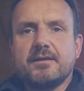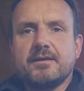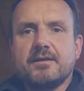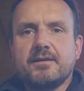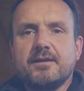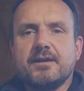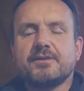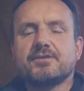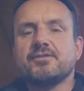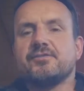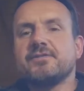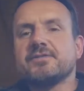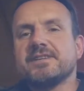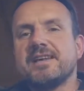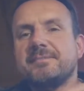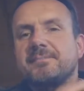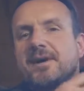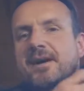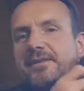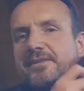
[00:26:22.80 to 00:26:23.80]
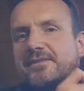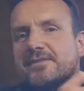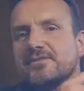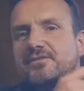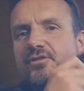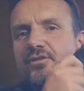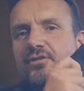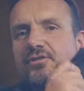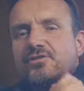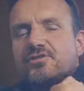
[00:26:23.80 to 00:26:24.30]
Like, so for example, I get this
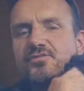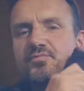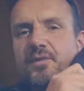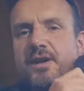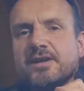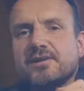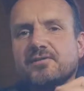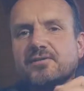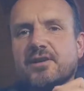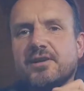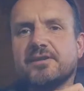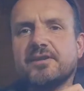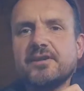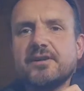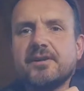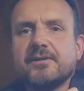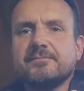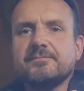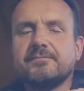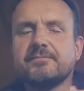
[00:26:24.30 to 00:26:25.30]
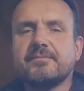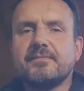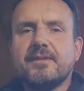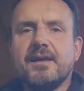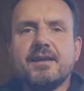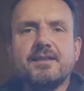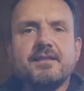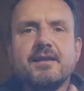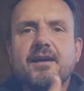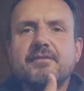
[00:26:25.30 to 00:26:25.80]
old sweater on here.
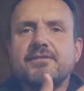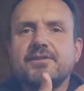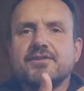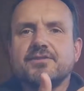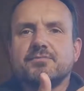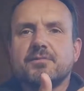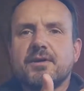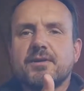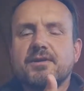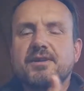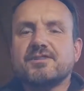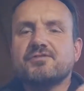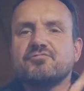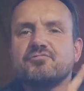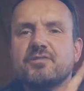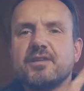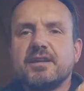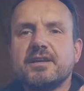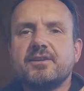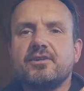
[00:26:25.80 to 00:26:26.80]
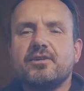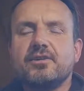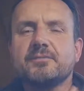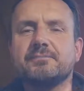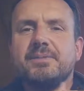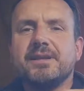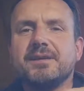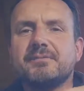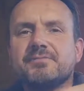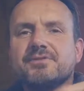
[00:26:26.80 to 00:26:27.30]
I love this sweater. It's really old,
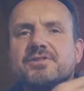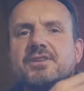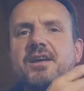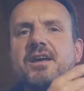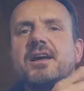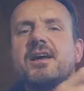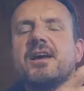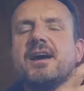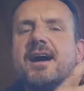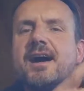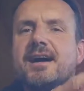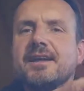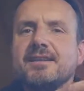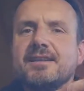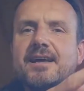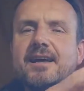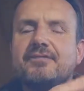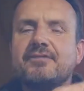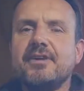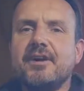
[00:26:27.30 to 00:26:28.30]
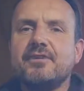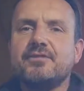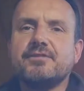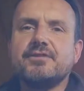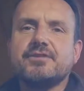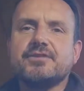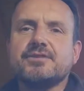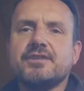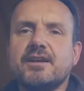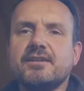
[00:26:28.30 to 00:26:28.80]
but I left it out in
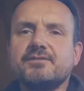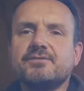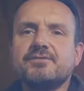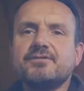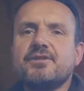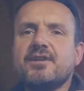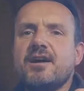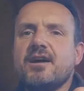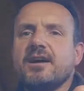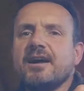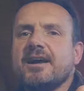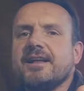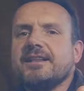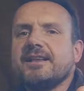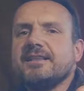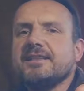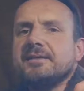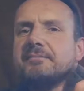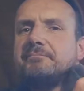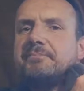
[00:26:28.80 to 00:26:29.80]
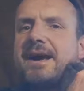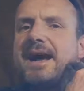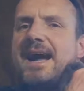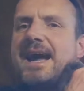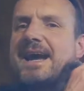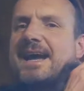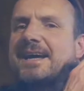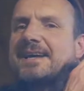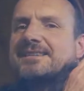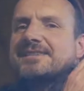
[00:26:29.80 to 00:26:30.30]
the sun too long. And in the
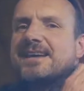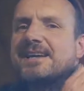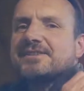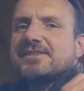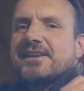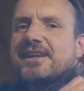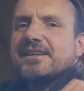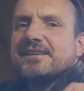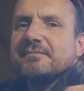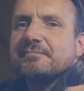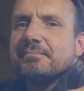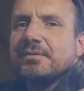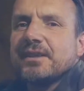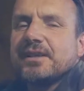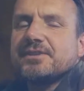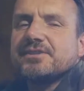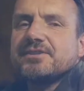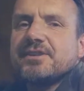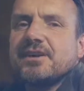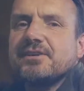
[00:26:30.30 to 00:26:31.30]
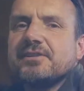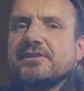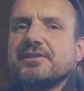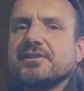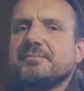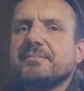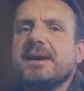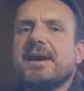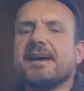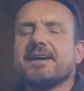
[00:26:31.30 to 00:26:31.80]
back, it's actually kind of bleached out here in
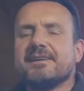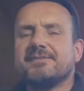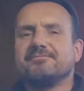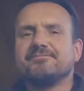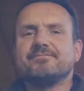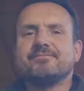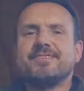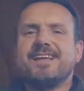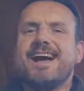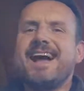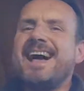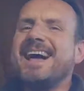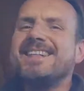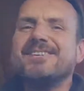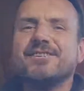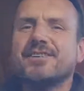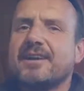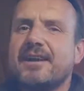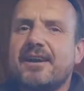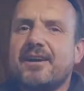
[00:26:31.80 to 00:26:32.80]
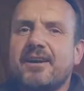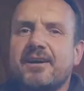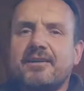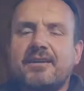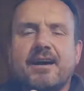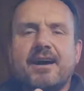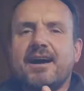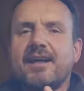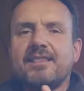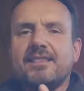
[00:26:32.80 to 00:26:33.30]
the back. I don't care.
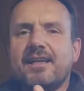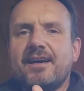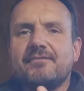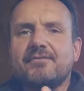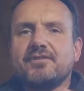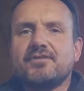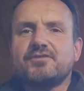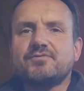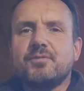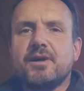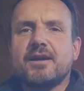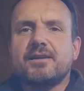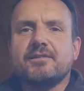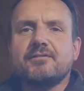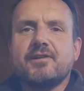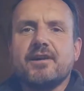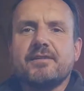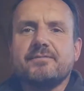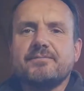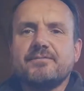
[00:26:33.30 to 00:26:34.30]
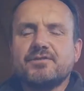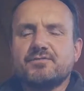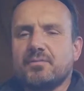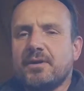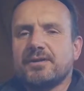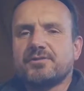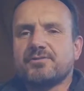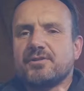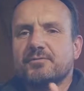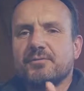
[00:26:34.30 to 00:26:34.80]
I love this sweater, right?
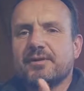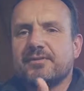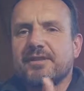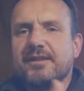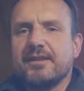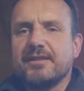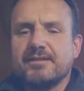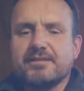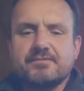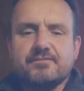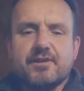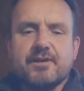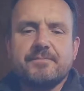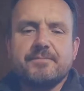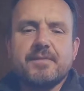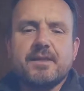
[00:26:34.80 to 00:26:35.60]
Sweatshirt, whatever the hell it is, right?